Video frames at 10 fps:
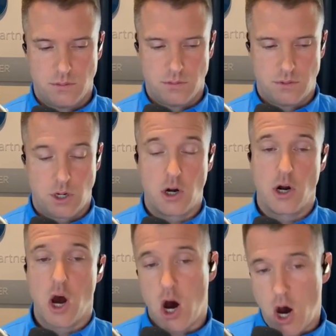turn
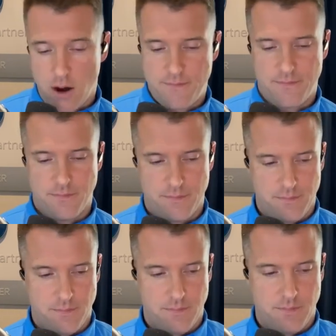off
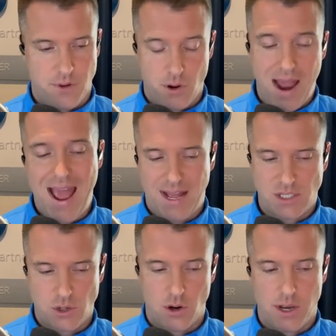your ads
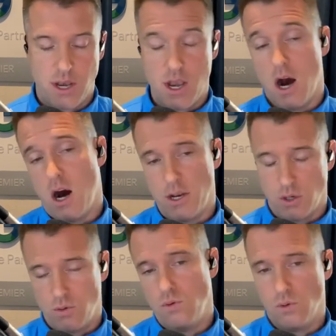on
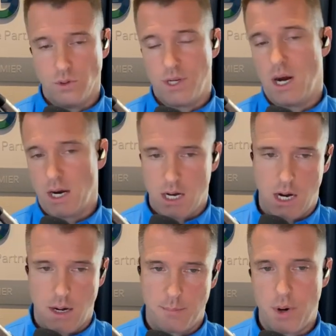
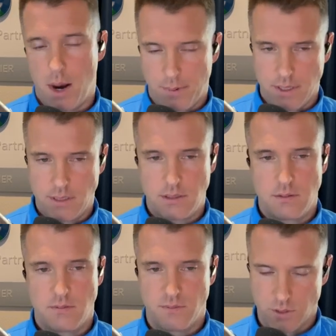non-google.com properties
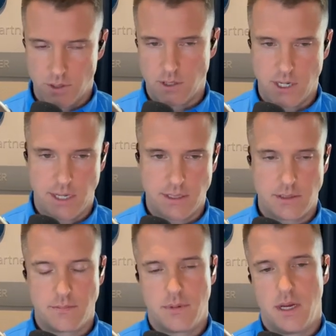for search ads.
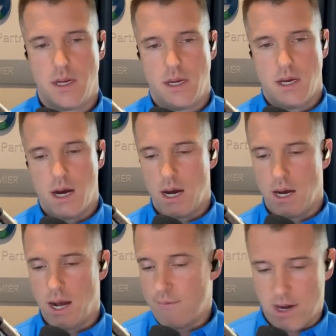
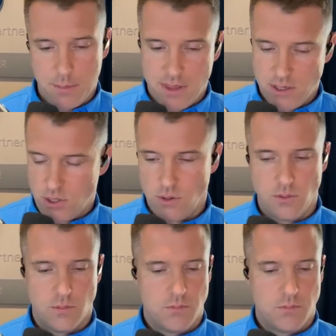I recommend that you